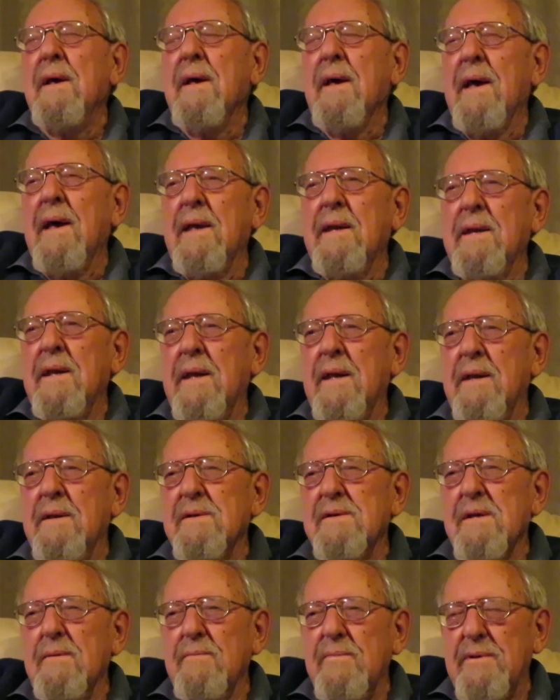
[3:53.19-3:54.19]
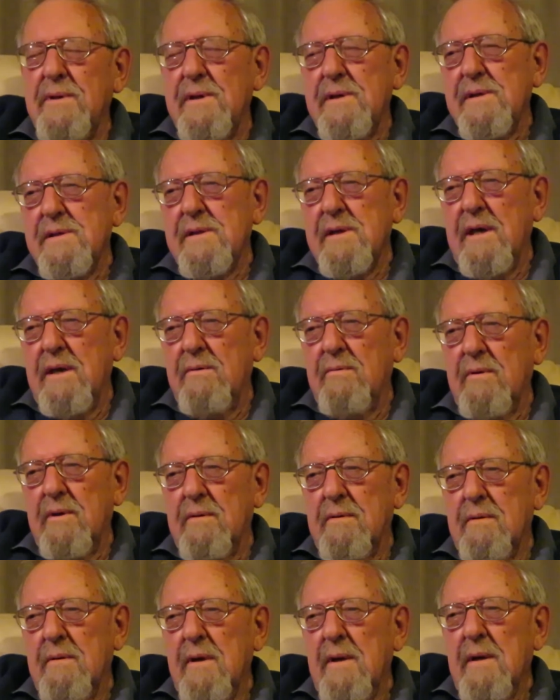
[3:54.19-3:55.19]
And then somebody said,
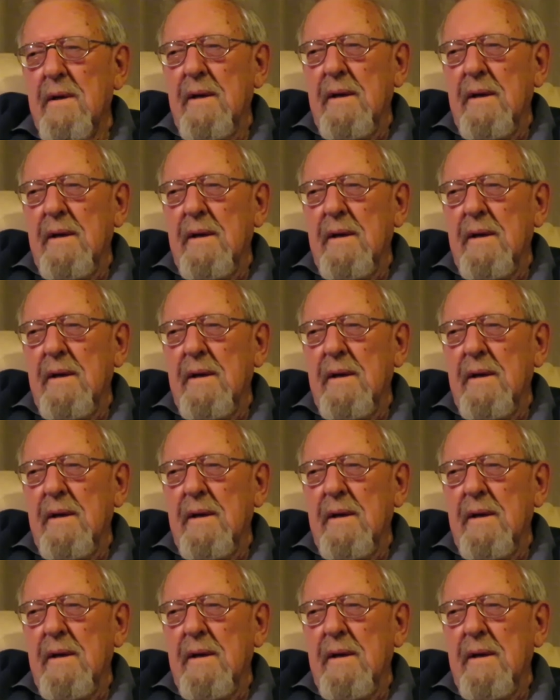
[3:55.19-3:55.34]
well,